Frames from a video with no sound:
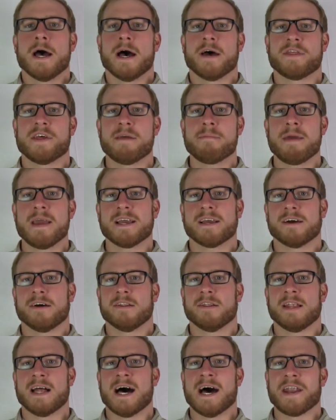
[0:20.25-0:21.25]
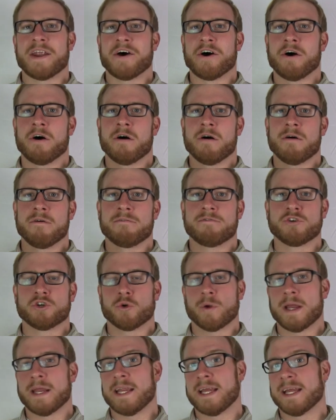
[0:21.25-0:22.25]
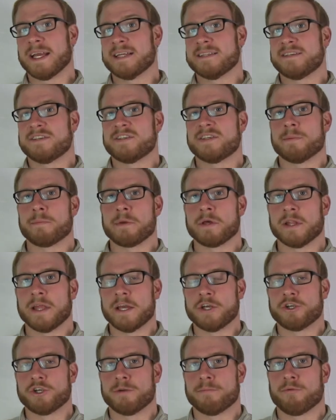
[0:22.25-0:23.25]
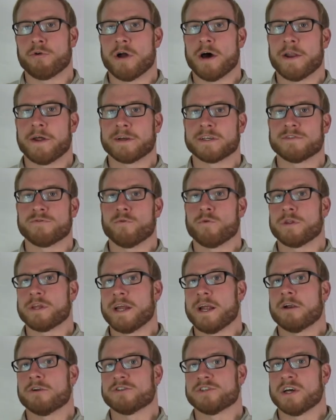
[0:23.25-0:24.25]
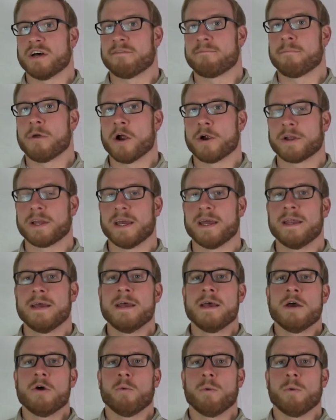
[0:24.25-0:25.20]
Uh, they make a lot of training and simulation products for the airsoft market,